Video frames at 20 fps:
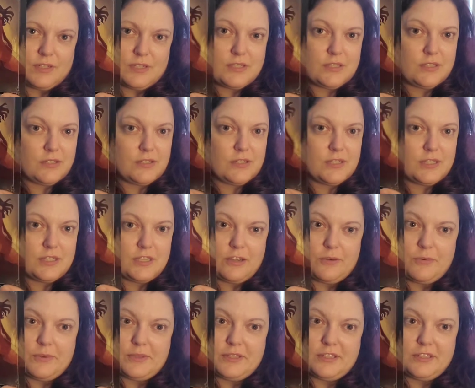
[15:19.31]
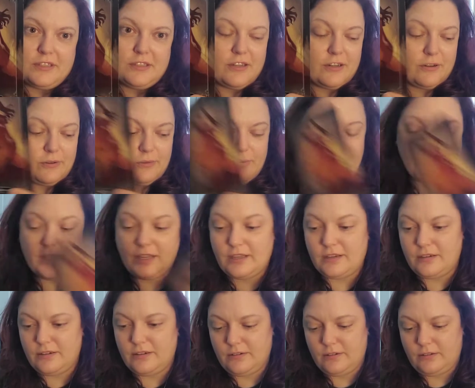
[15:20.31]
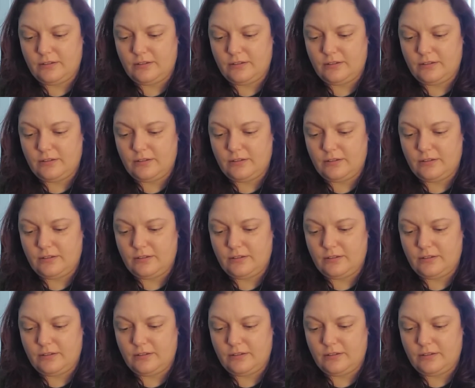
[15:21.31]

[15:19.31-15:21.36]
Still sticking with a lot of red.